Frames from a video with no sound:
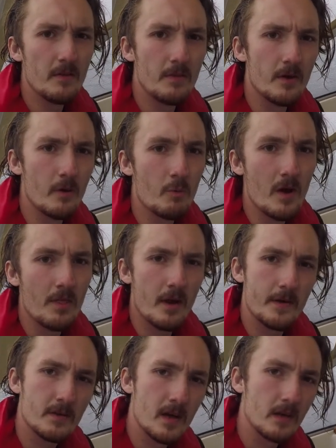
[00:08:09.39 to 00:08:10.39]
The weather
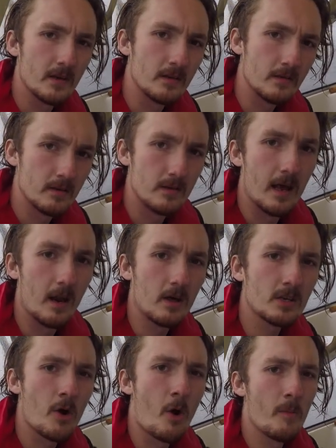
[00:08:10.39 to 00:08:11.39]
have gotten a
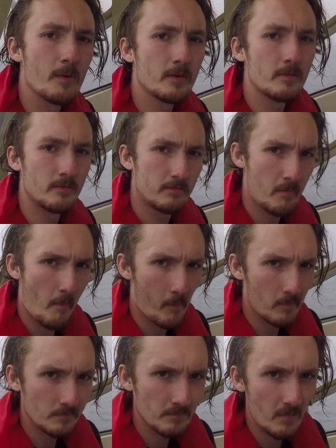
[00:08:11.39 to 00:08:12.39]
lot calmer.
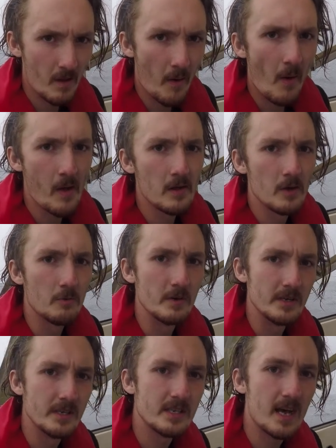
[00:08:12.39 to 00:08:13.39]

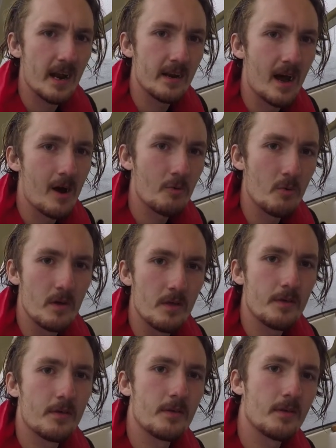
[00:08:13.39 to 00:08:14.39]
We started out with
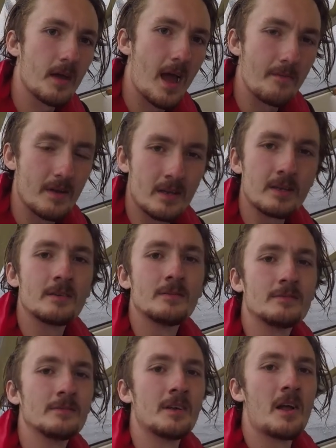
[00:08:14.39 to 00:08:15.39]
having
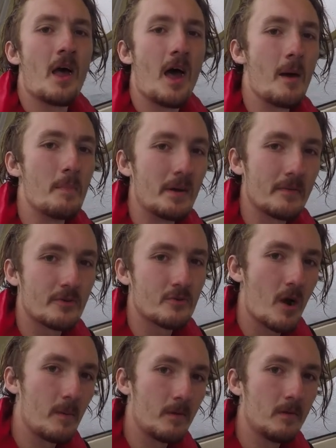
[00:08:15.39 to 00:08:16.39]
a bit of
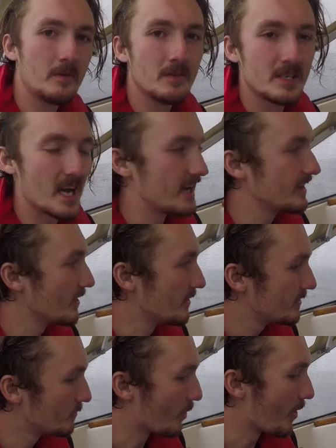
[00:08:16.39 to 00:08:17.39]
trouble sailing the
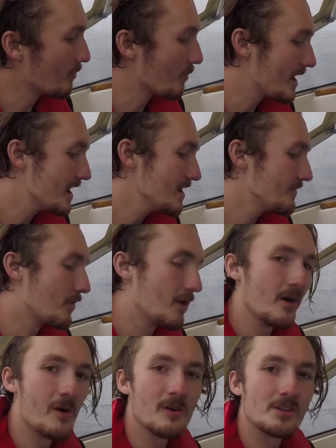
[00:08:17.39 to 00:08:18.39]
wrong way for a
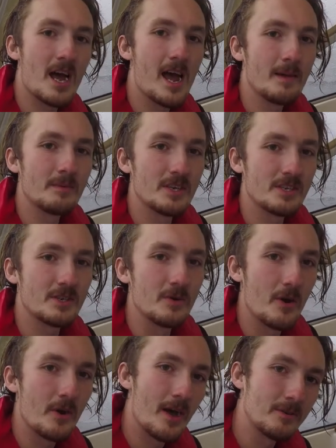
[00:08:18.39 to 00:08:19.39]
long time just to
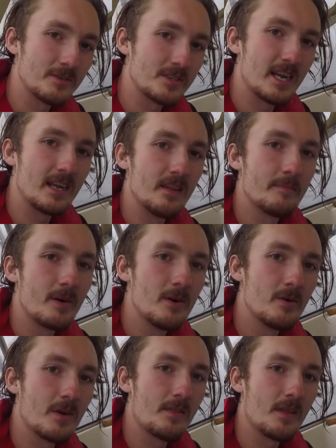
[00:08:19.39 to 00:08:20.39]
learn how to sail the
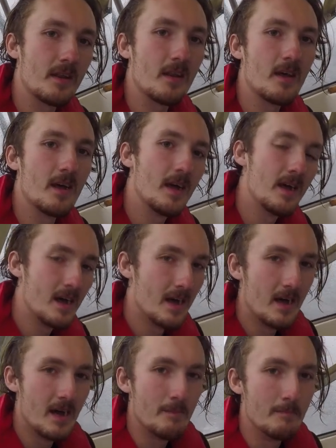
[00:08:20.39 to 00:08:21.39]
boat, and then
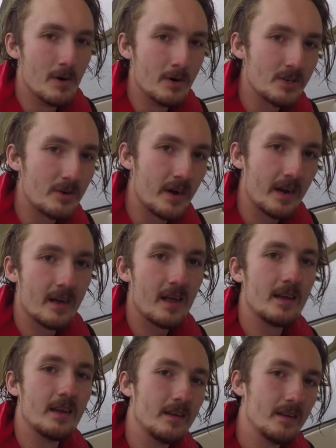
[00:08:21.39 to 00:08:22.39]
motoring
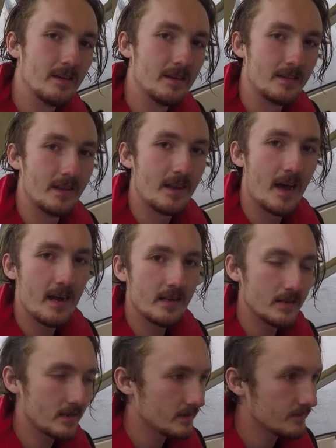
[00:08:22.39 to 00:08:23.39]
uh, in the night.